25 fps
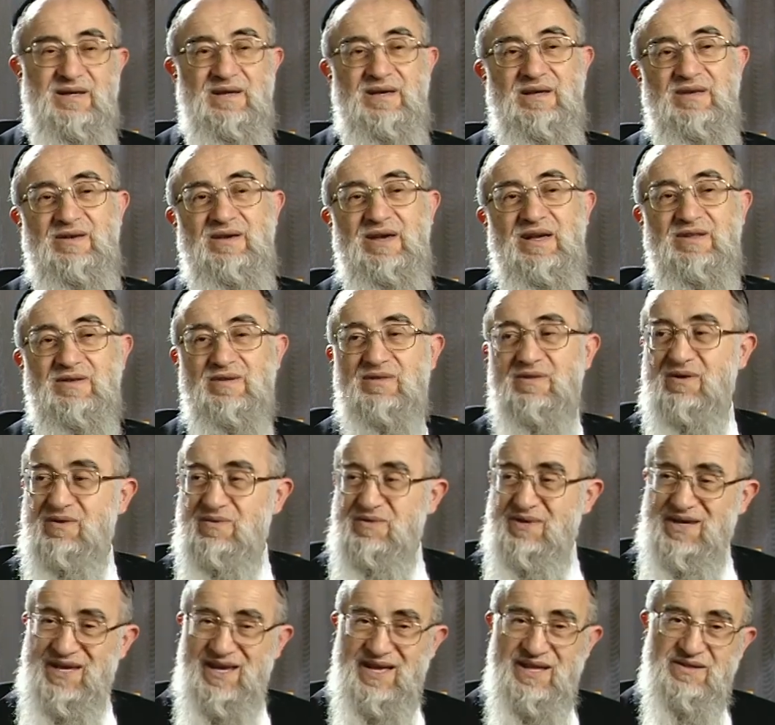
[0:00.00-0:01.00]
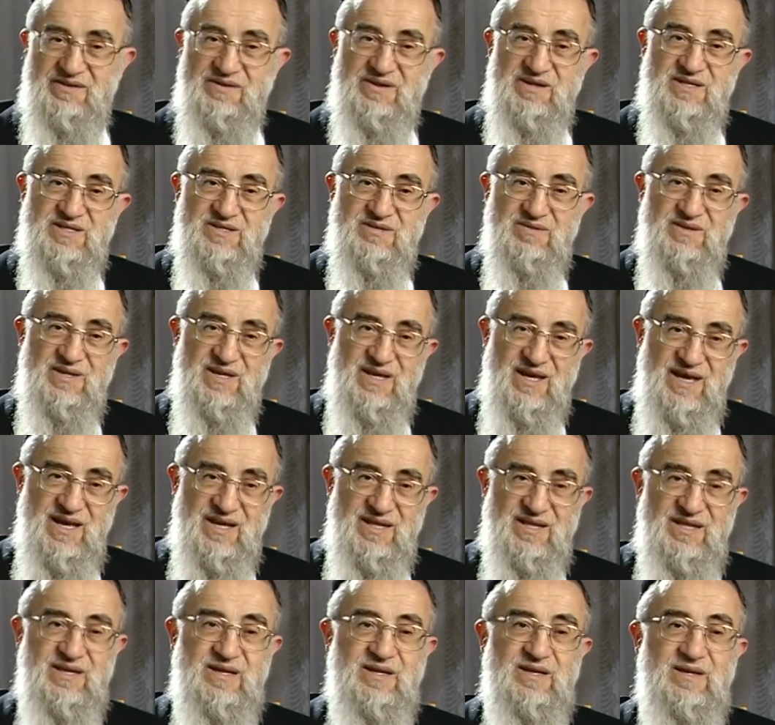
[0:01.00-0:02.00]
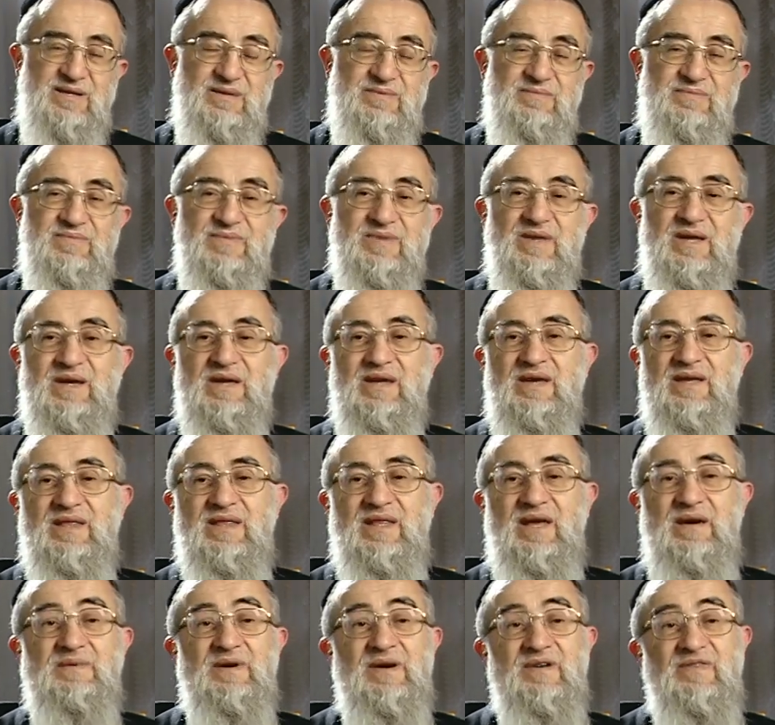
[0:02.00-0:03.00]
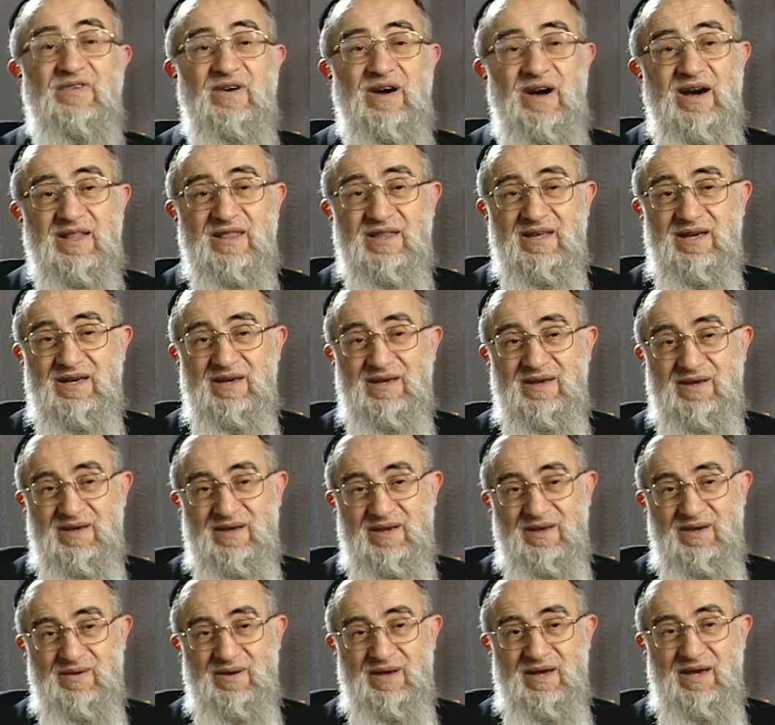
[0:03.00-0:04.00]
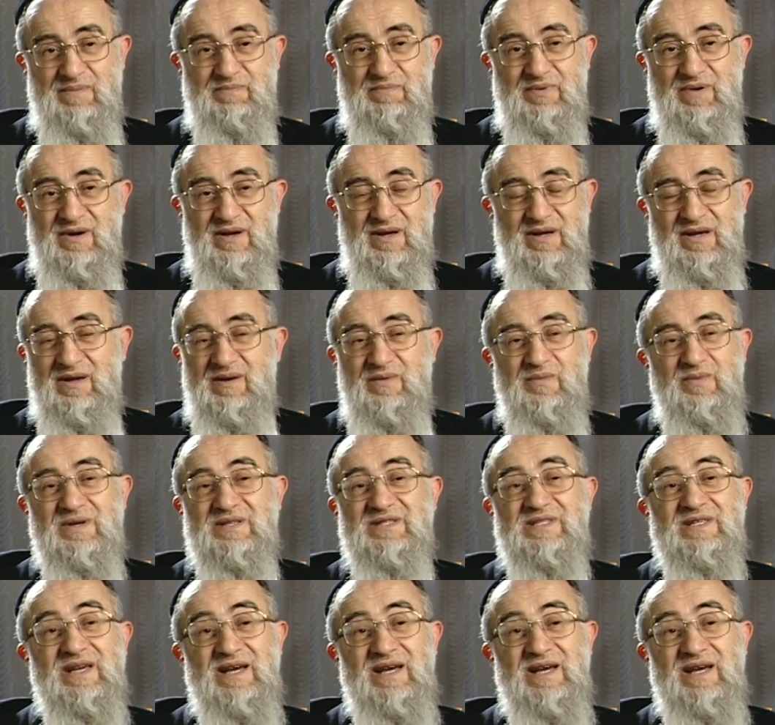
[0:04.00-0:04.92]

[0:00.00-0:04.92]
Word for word: You had to know the entrance to the attic. Now my father uh, uh was